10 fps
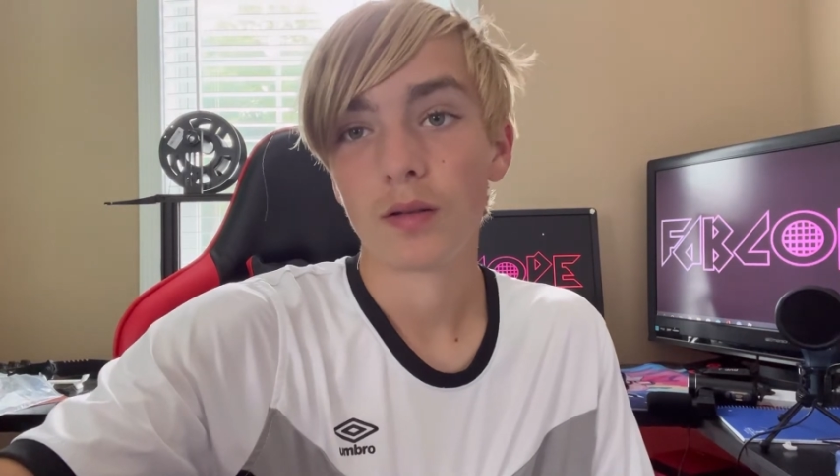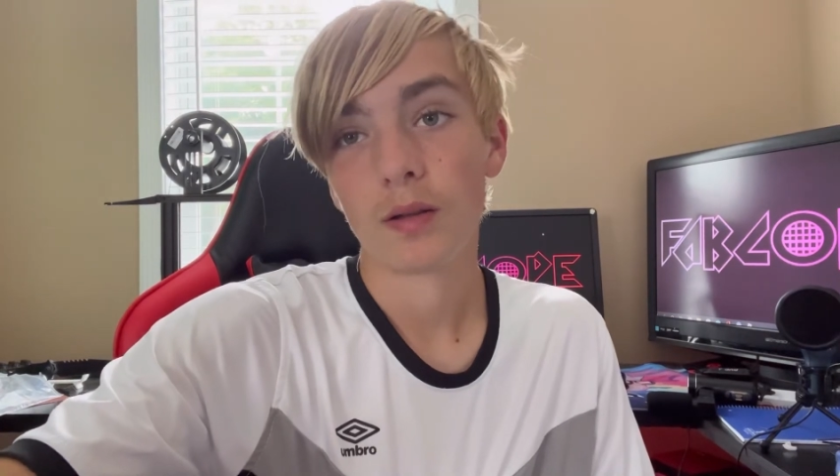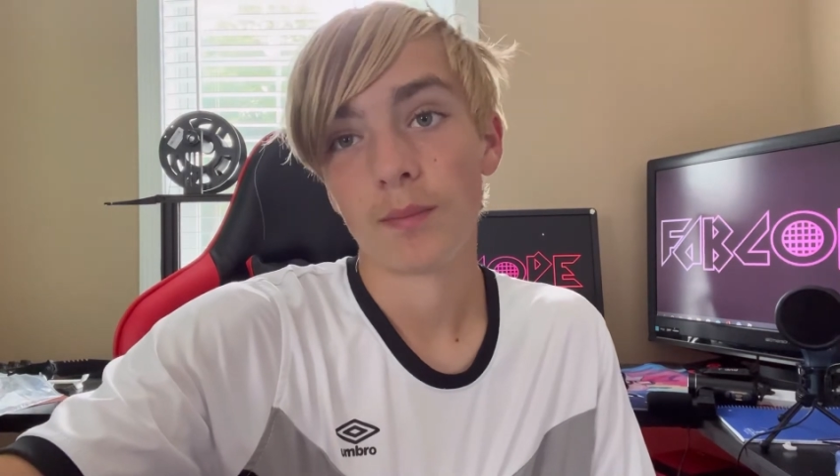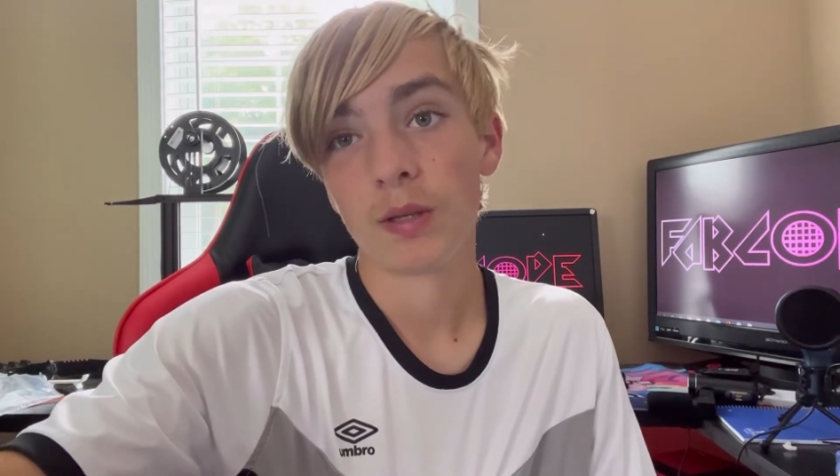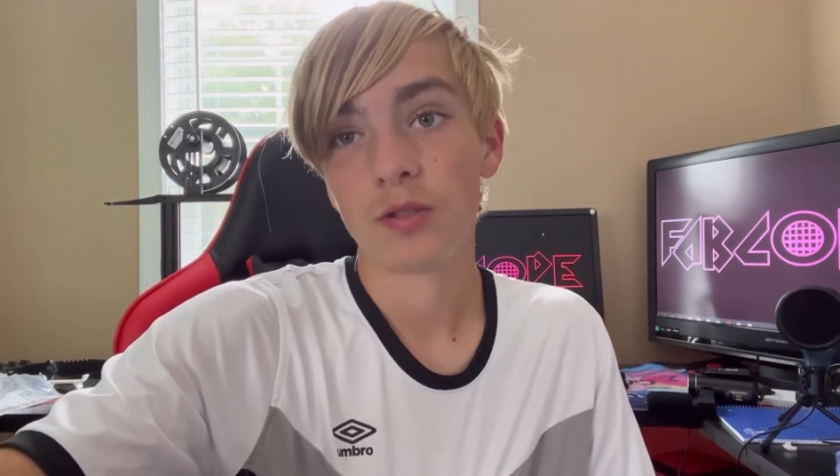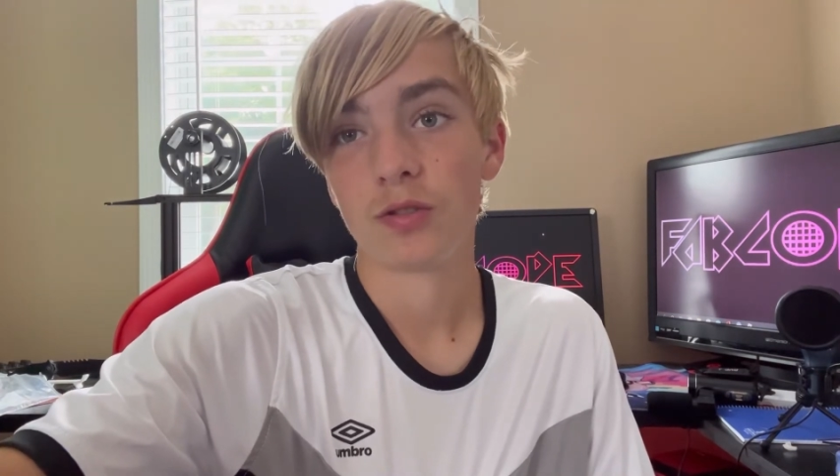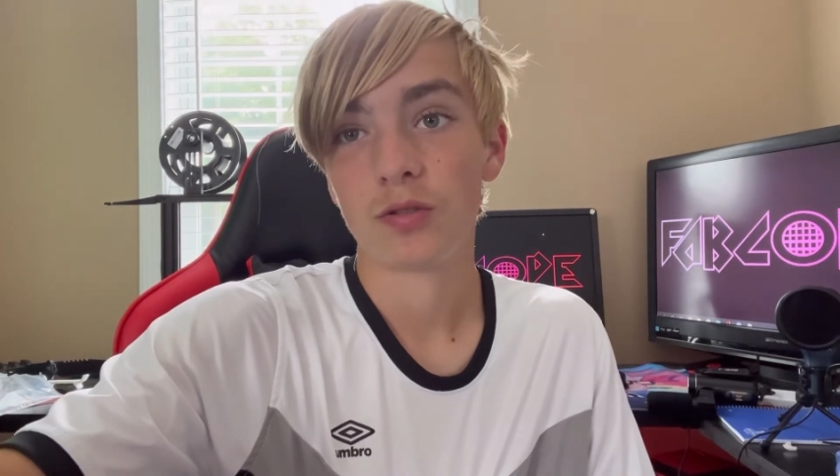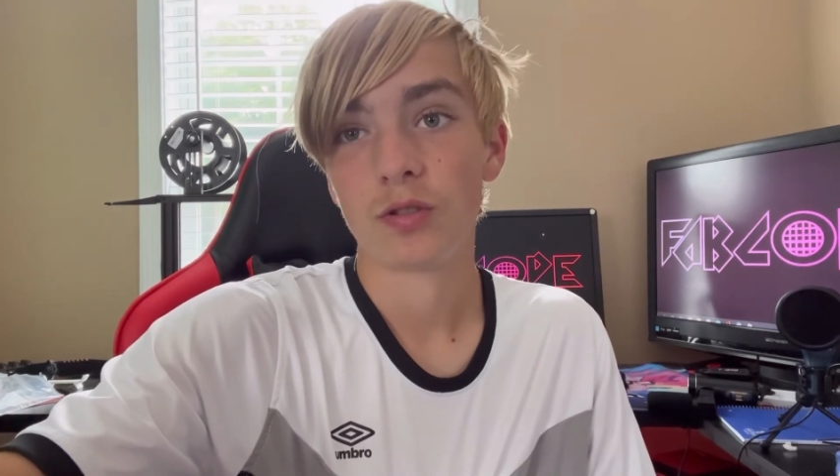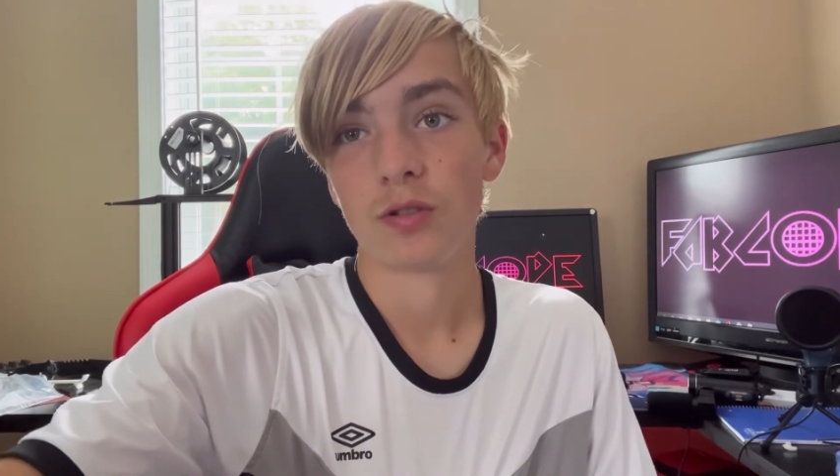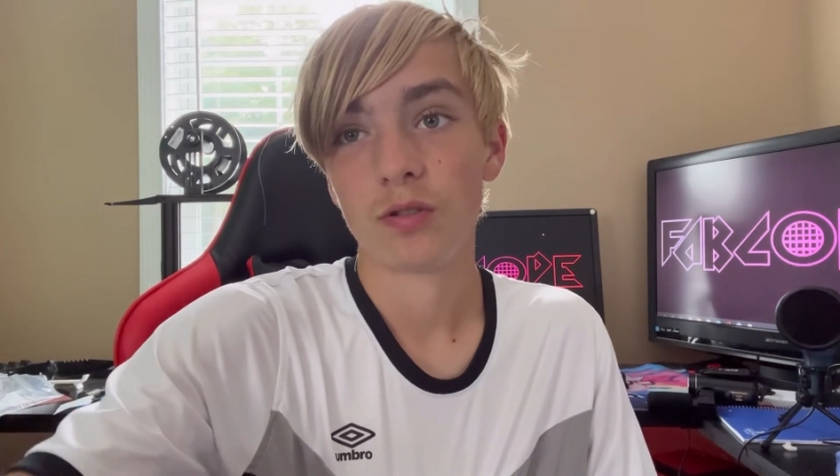It means you
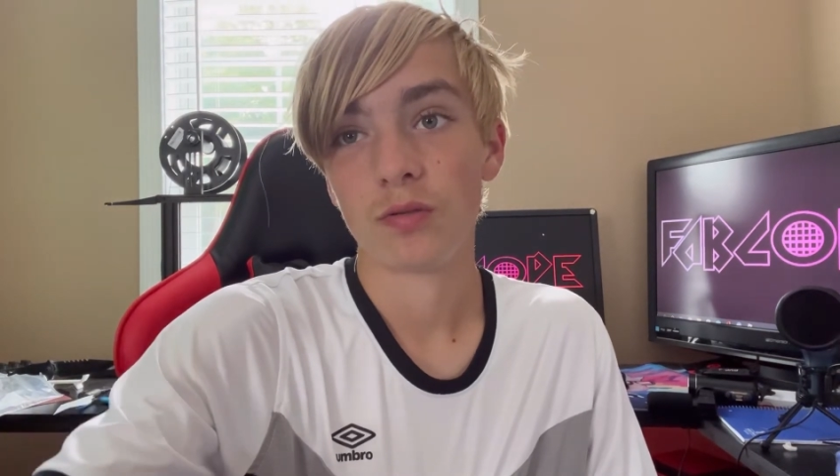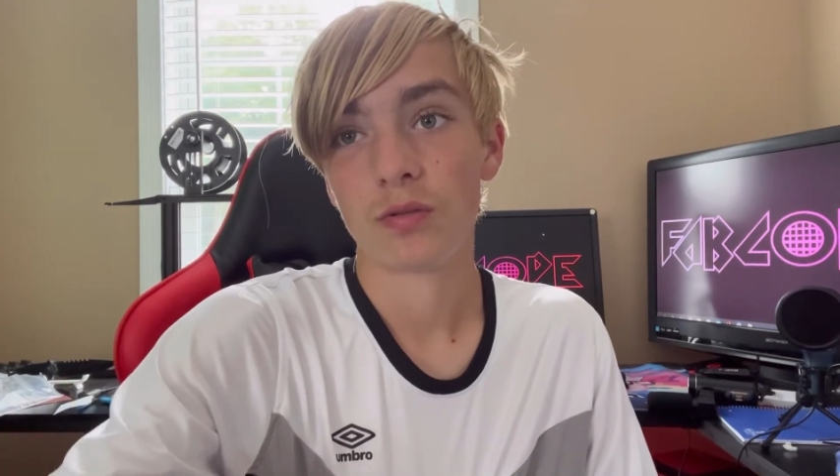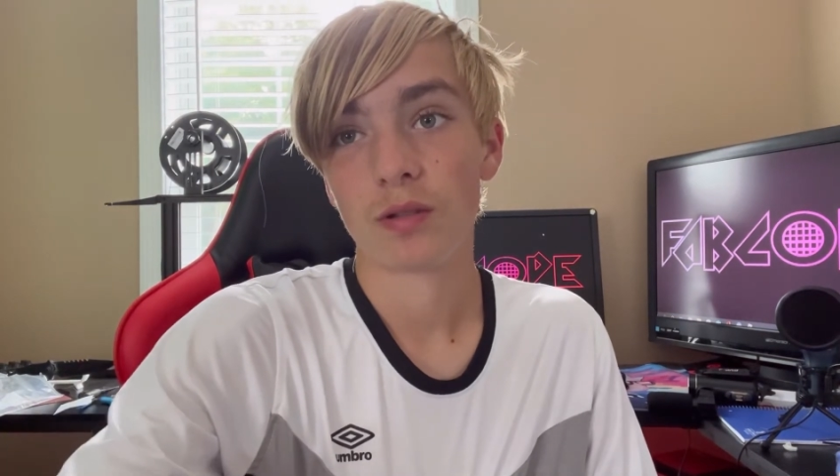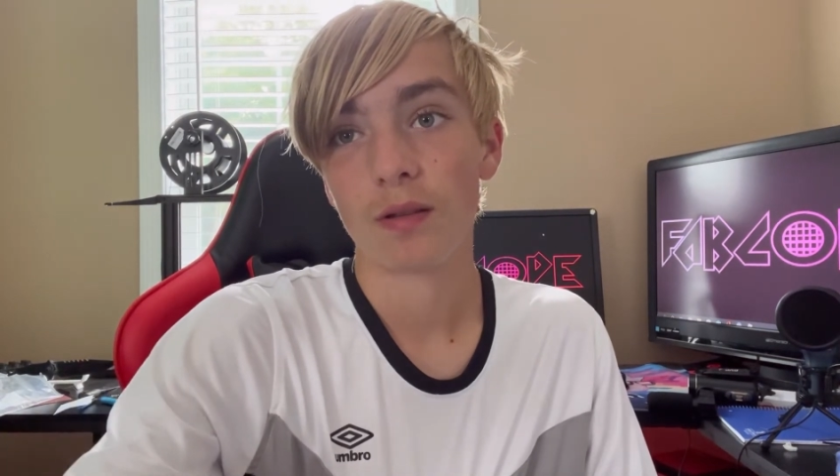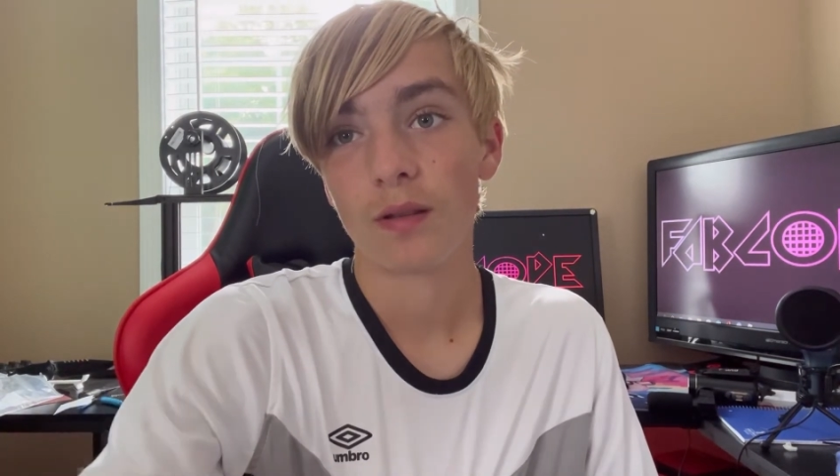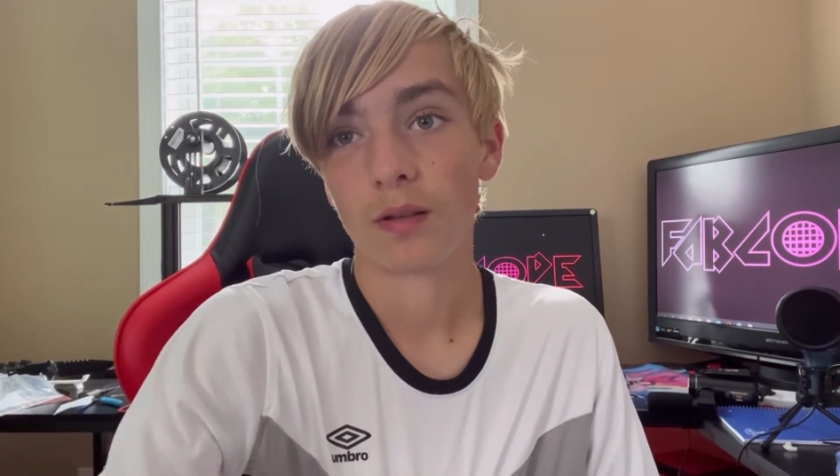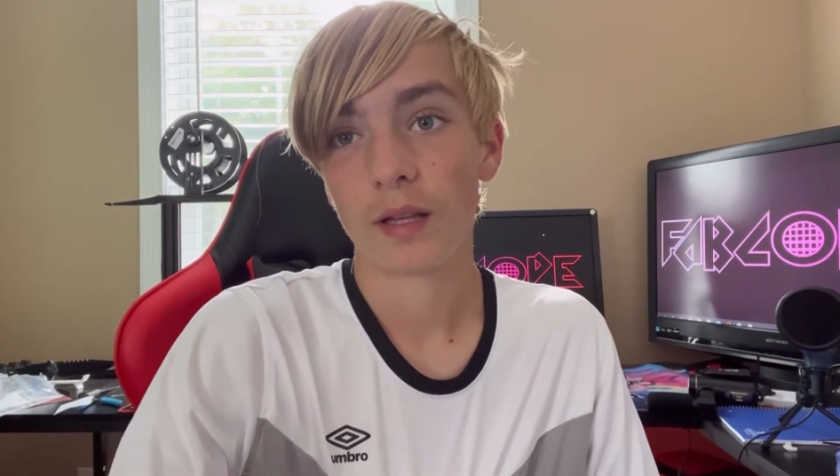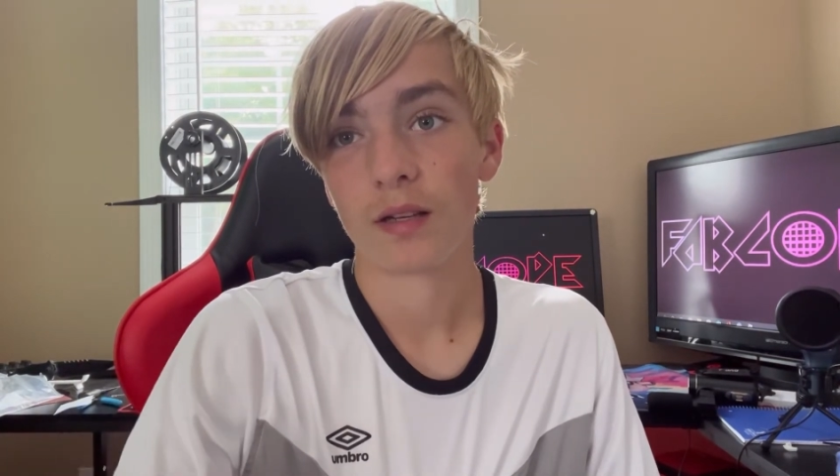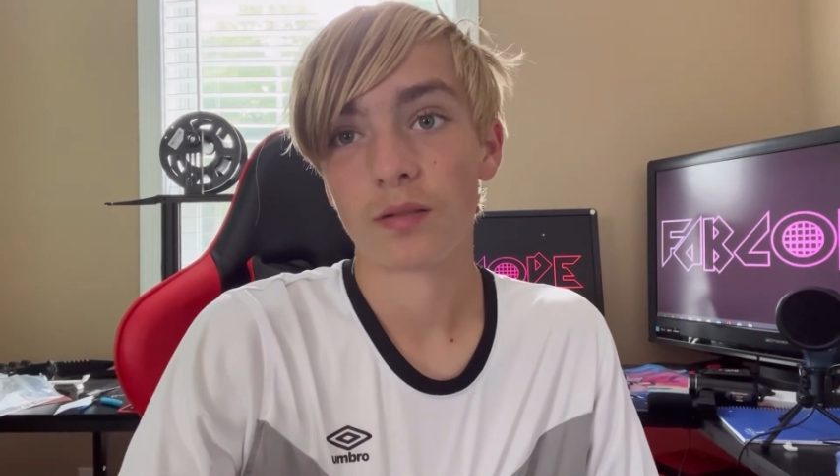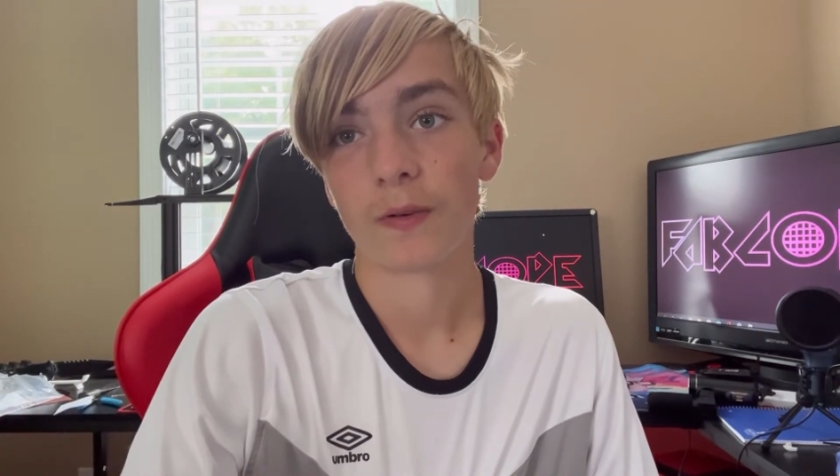should use the
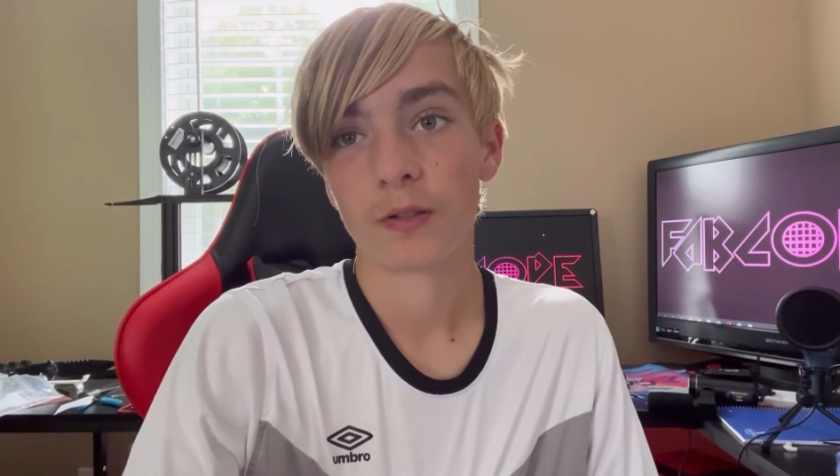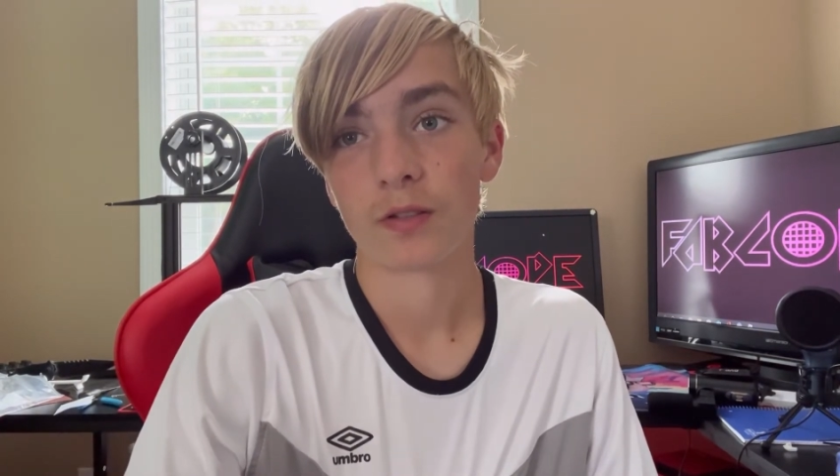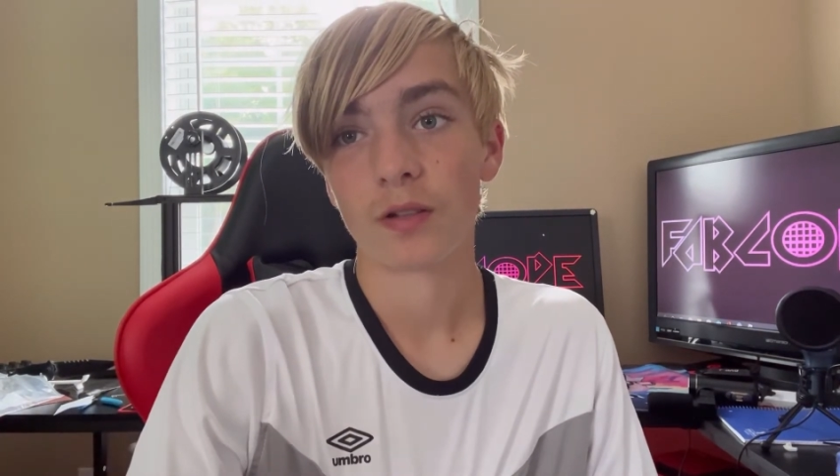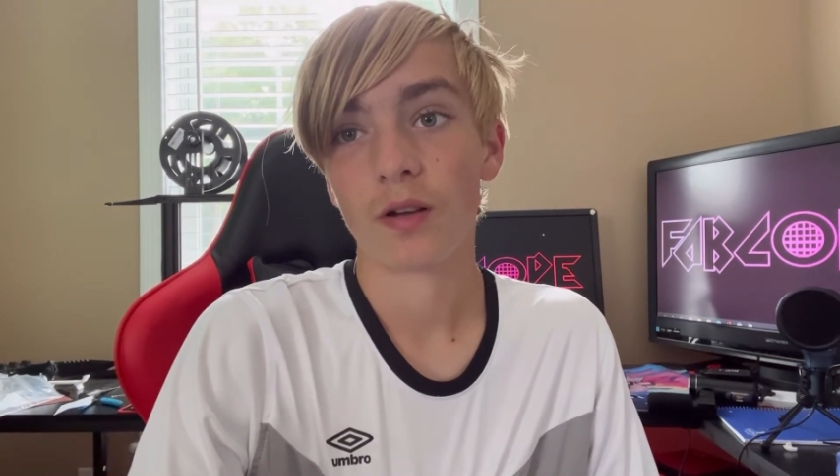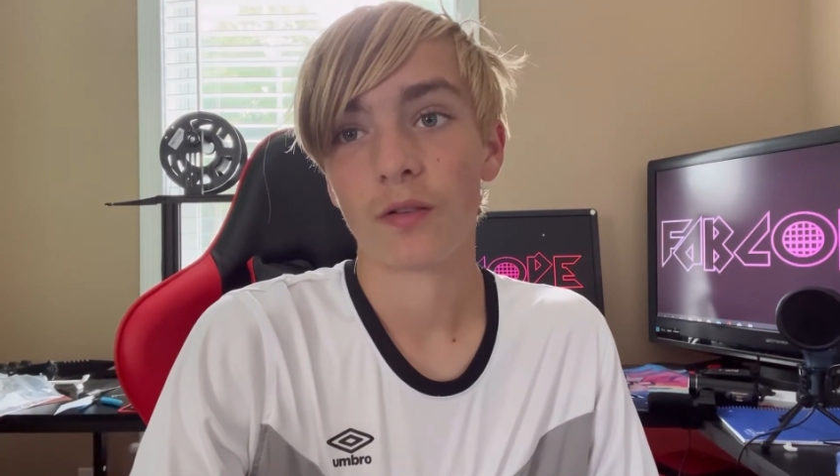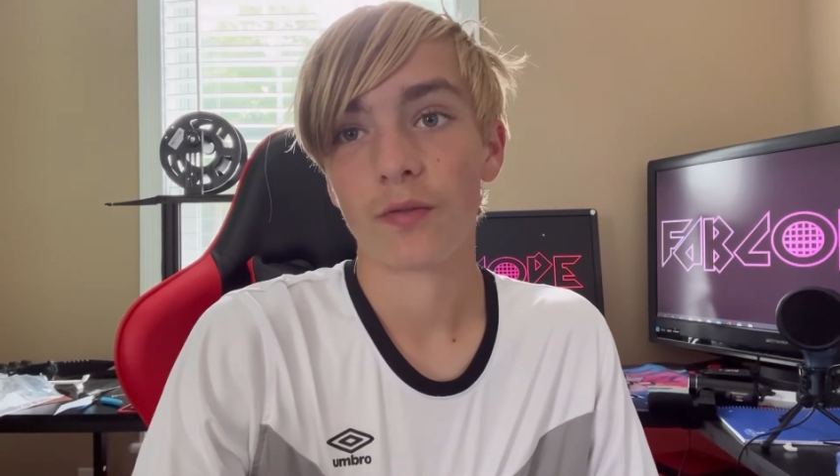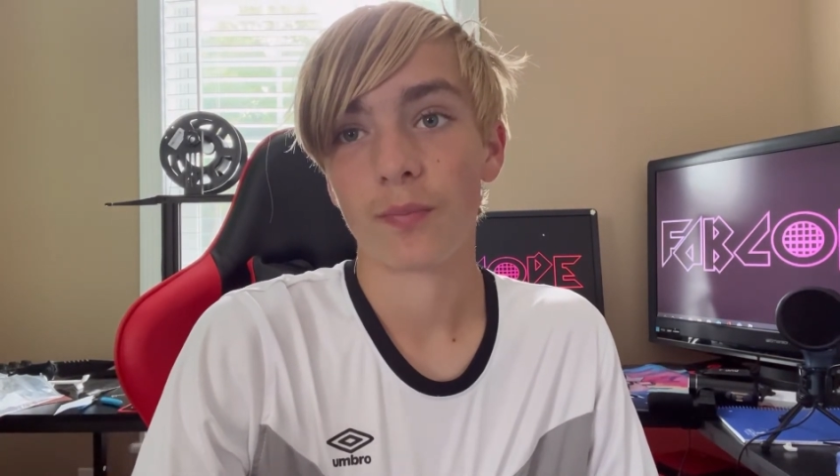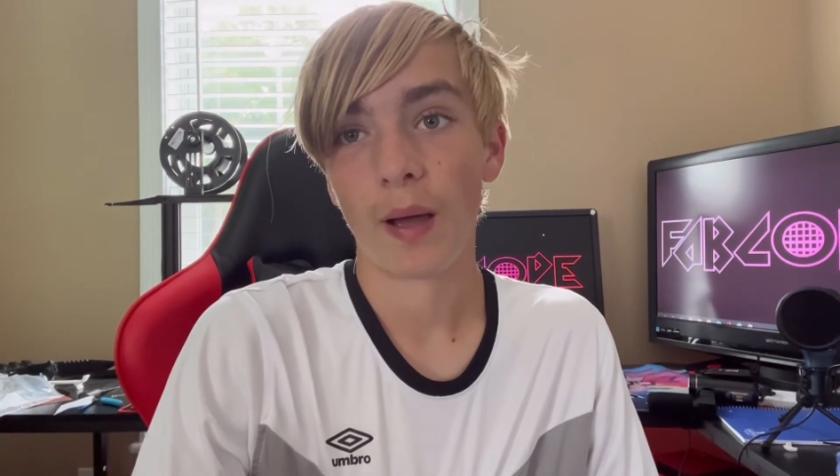latest version of